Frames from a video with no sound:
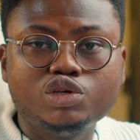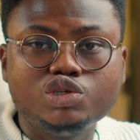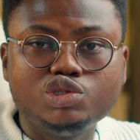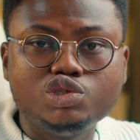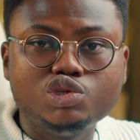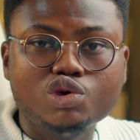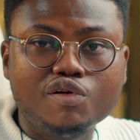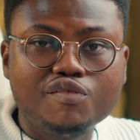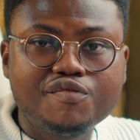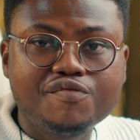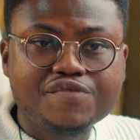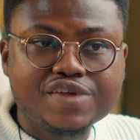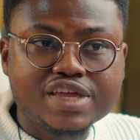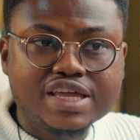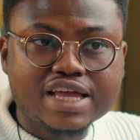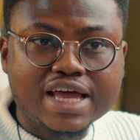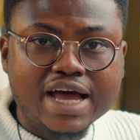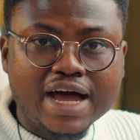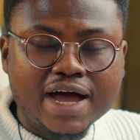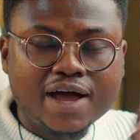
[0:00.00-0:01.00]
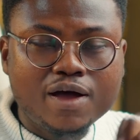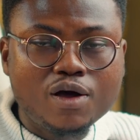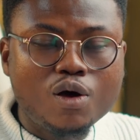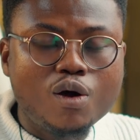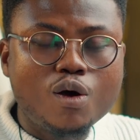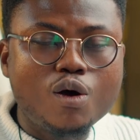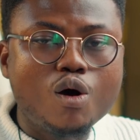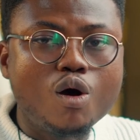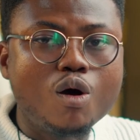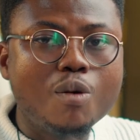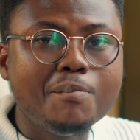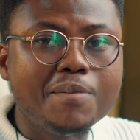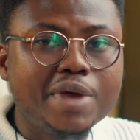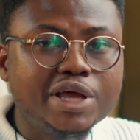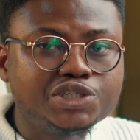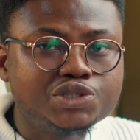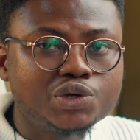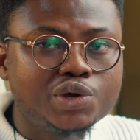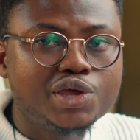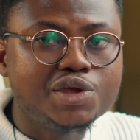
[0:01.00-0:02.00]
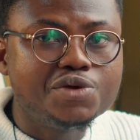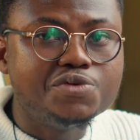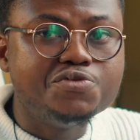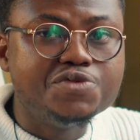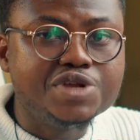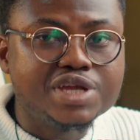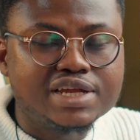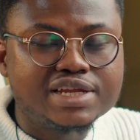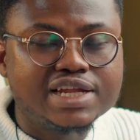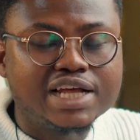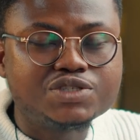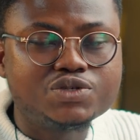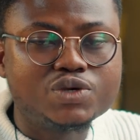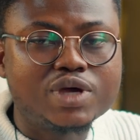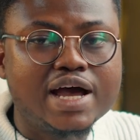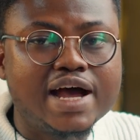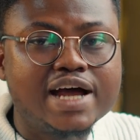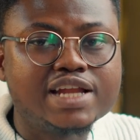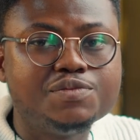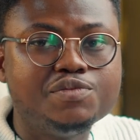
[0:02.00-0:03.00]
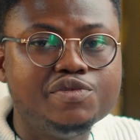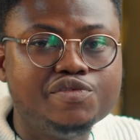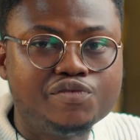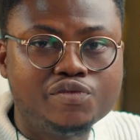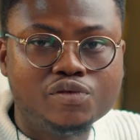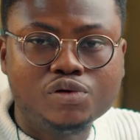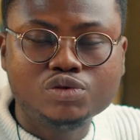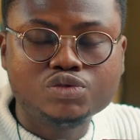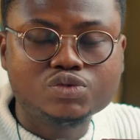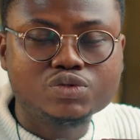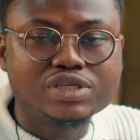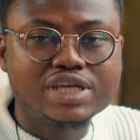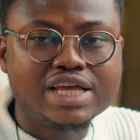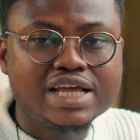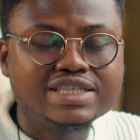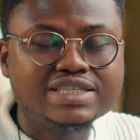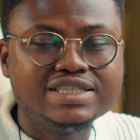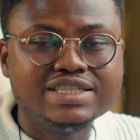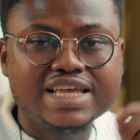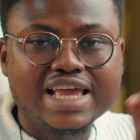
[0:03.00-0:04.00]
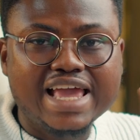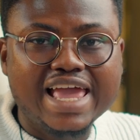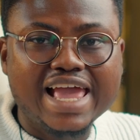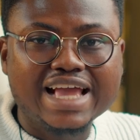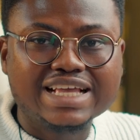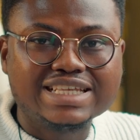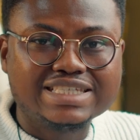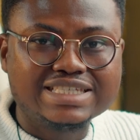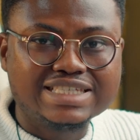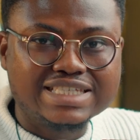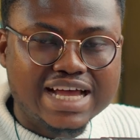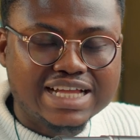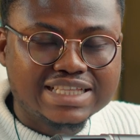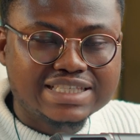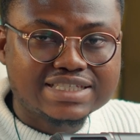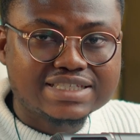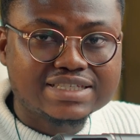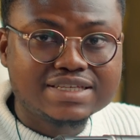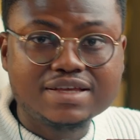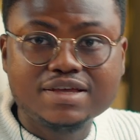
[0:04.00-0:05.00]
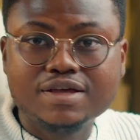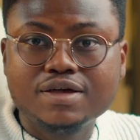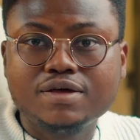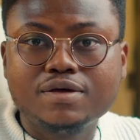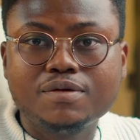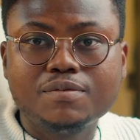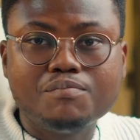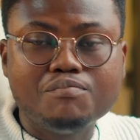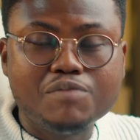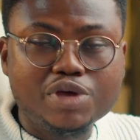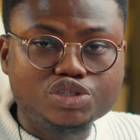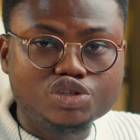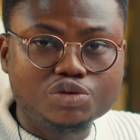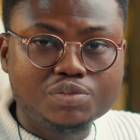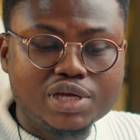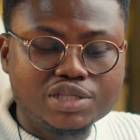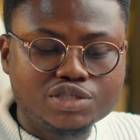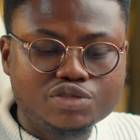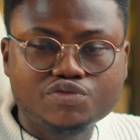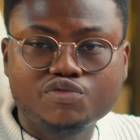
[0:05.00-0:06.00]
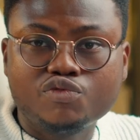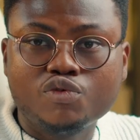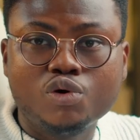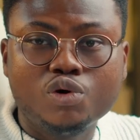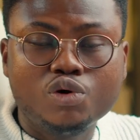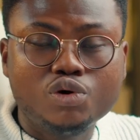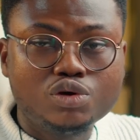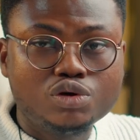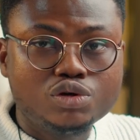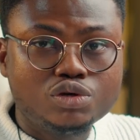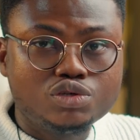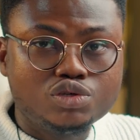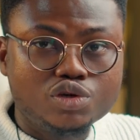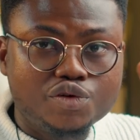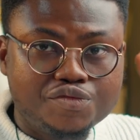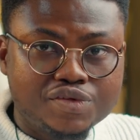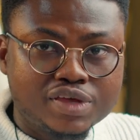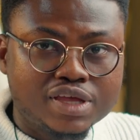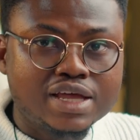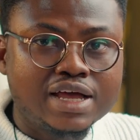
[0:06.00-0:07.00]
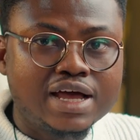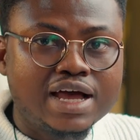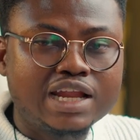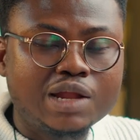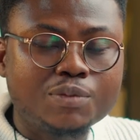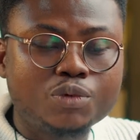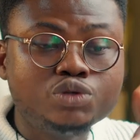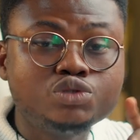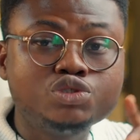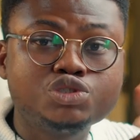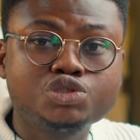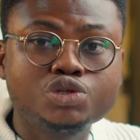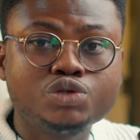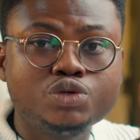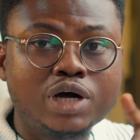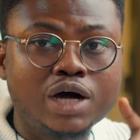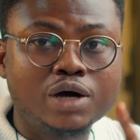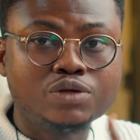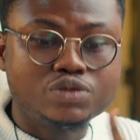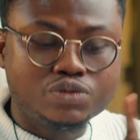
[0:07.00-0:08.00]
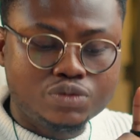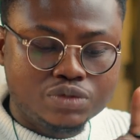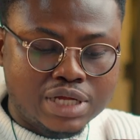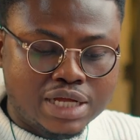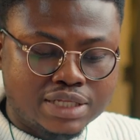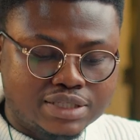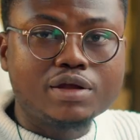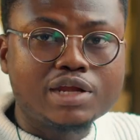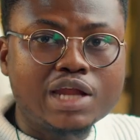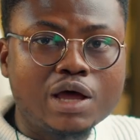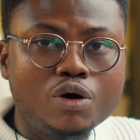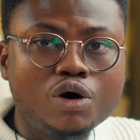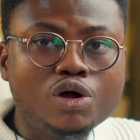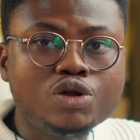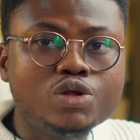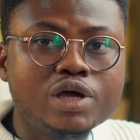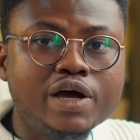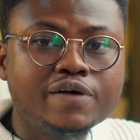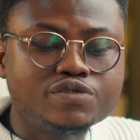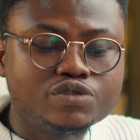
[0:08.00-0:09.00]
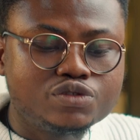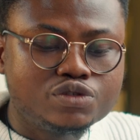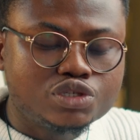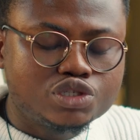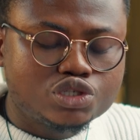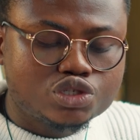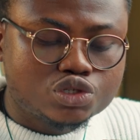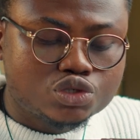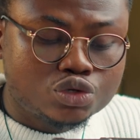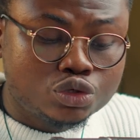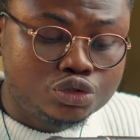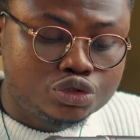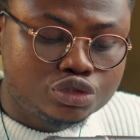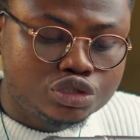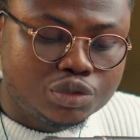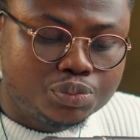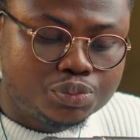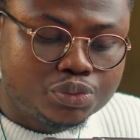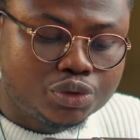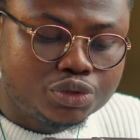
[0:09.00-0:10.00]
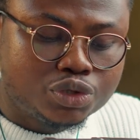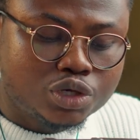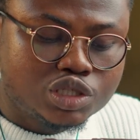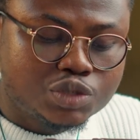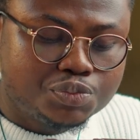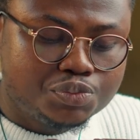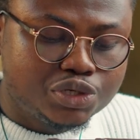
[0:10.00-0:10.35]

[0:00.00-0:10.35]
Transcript: your finger or measure a ring that you had before to get the exact measurements for your finger, and I'm going to show you how to do that. Now, all you have to do is scroll through the product